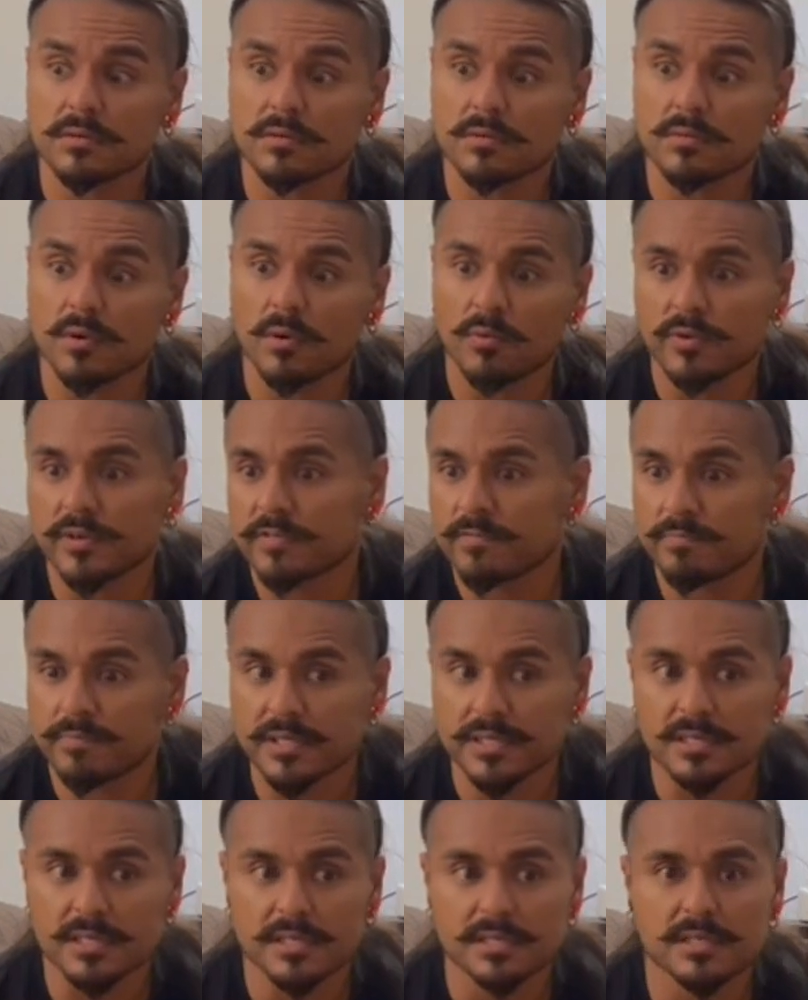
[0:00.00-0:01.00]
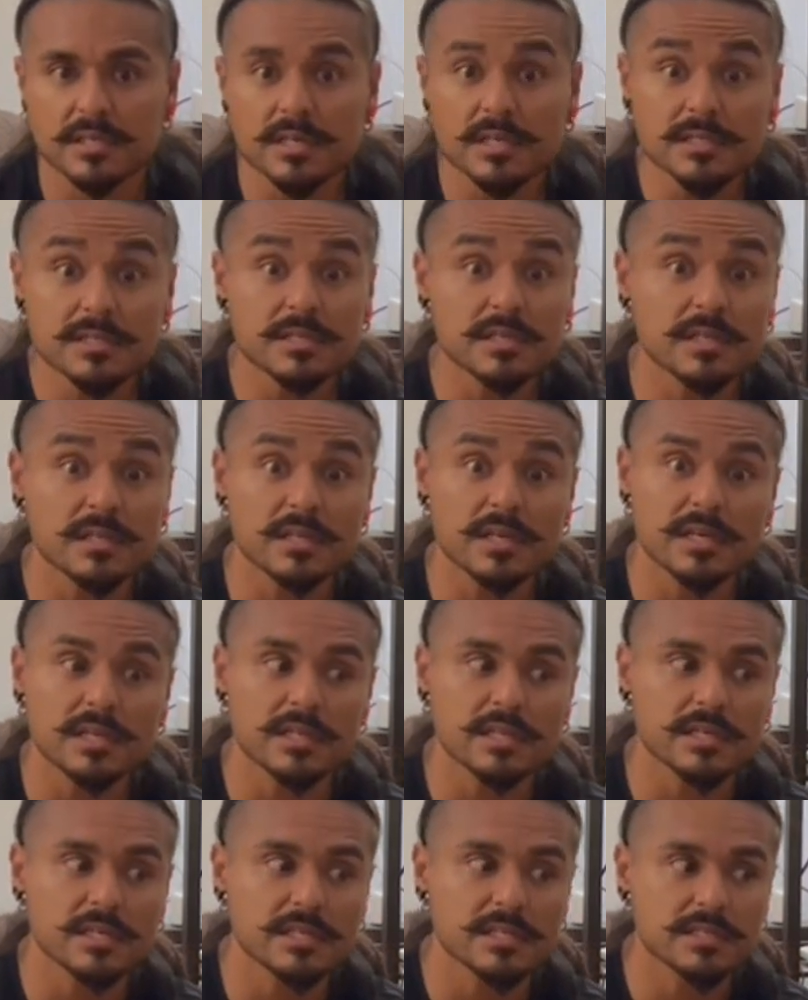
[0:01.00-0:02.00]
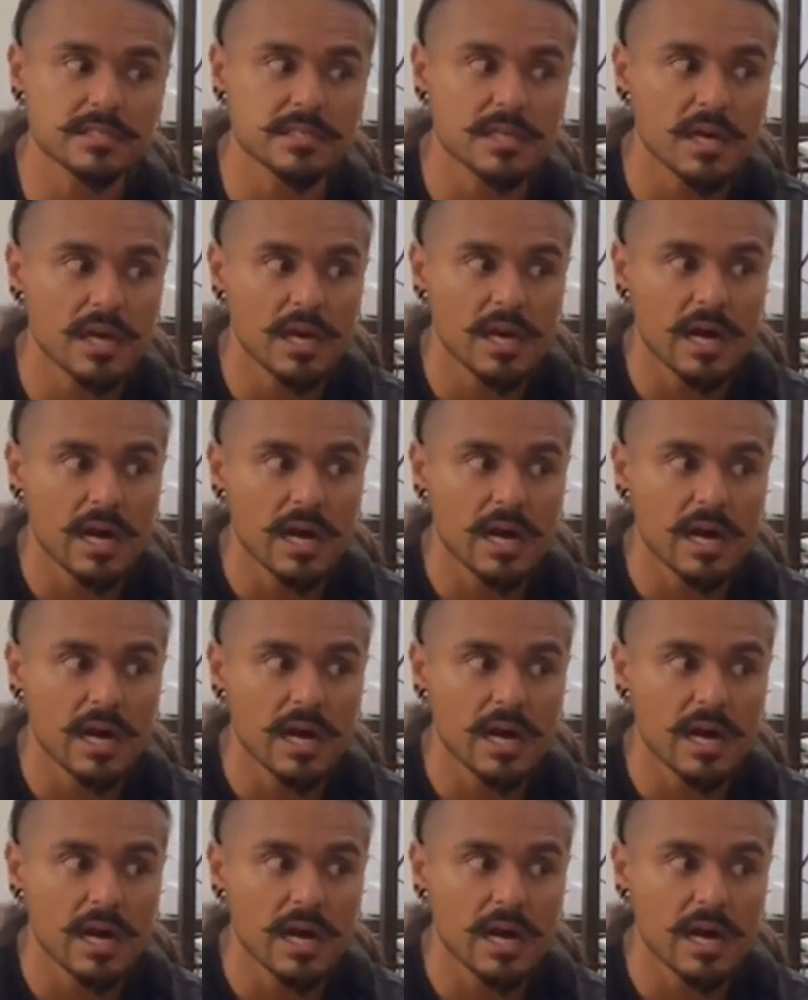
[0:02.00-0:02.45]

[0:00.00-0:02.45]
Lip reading: What we've been discussing lately is,